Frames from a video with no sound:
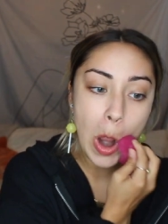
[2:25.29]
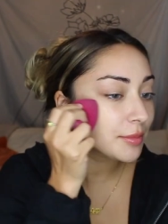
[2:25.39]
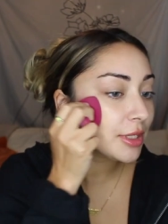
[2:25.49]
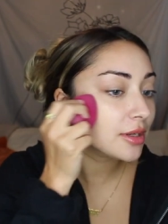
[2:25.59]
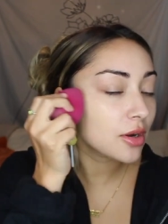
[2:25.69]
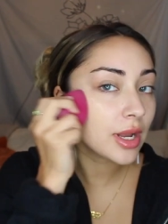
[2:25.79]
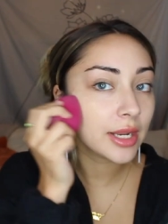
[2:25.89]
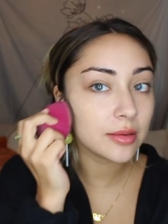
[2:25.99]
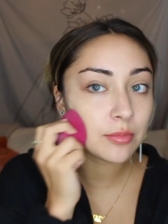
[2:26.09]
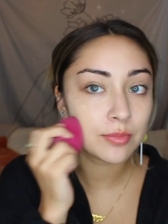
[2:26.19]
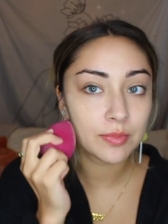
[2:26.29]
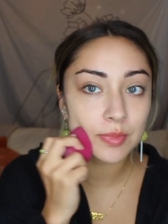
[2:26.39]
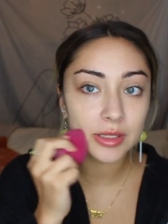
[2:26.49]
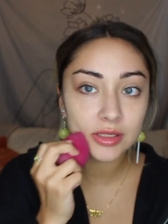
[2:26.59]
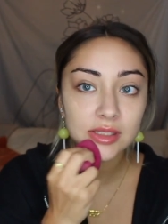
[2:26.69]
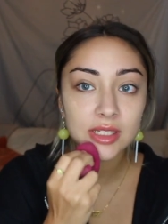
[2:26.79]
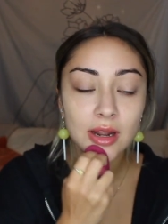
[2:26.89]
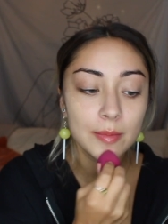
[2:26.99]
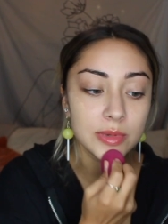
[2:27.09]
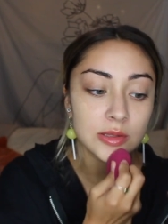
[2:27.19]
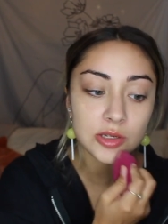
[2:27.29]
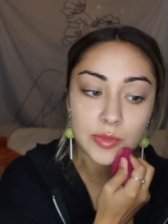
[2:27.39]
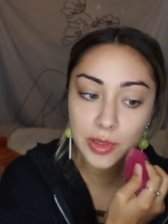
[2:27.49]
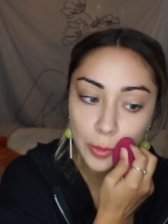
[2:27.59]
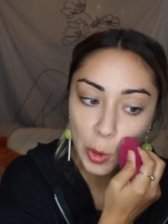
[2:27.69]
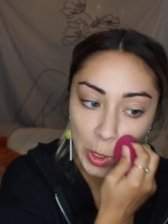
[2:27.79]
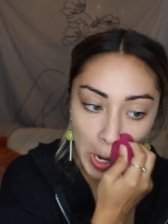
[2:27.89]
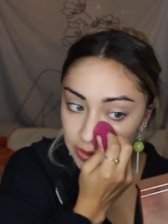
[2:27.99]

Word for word: I'm gonna go ahead and build it up a little bit more.